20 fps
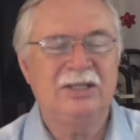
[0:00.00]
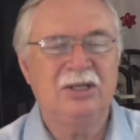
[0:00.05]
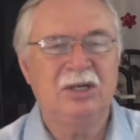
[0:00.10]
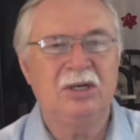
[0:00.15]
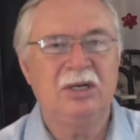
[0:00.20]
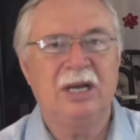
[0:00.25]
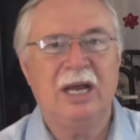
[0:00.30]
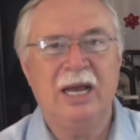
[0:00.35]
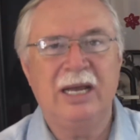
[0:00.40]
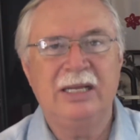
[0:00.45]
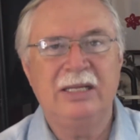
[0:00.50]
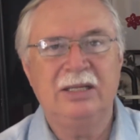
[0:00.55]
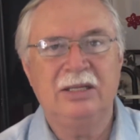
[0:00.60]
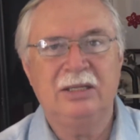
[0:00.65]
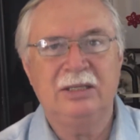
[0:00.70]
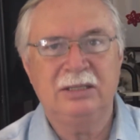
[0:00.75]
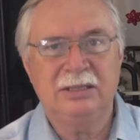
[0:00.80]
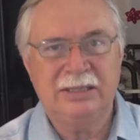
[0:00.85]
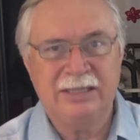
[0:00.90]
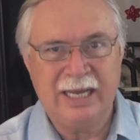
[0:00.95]
third
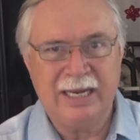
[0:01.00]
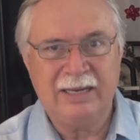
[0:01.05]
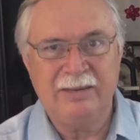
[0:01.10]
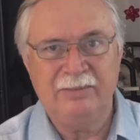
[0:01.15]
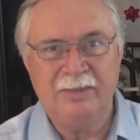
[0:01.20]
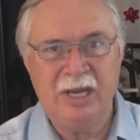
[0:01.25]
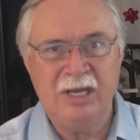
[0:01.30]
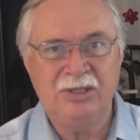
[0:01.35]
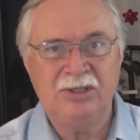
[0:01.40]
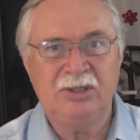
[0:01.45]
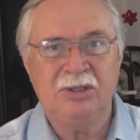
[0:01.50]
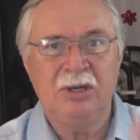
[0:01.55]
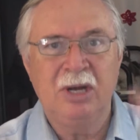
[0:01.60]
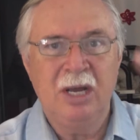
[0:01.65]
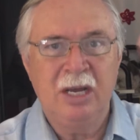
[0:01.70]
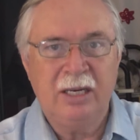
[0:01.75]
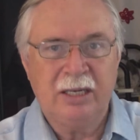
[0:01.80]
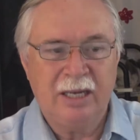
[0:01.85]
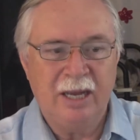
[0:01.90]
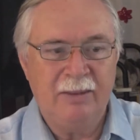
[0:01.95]
line, second measure,
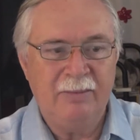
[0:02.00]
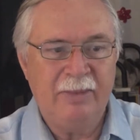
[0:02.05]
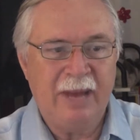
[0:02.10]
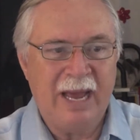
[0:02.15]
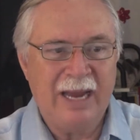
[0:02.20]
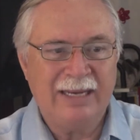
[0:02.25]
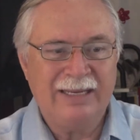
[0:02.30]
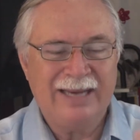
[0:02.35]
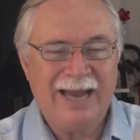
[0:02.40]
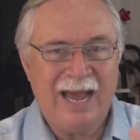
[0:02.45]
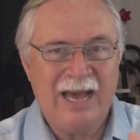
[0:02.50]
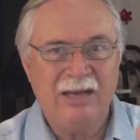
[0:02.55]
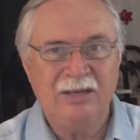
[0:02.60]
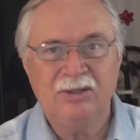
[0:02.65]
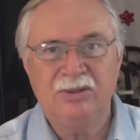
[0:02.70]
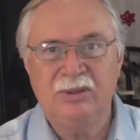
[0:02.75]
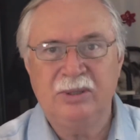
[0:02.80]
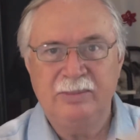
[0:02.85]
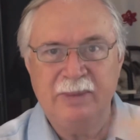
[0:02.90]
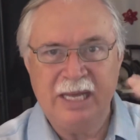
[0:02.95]
come back
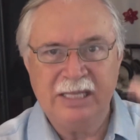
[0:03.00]
down to a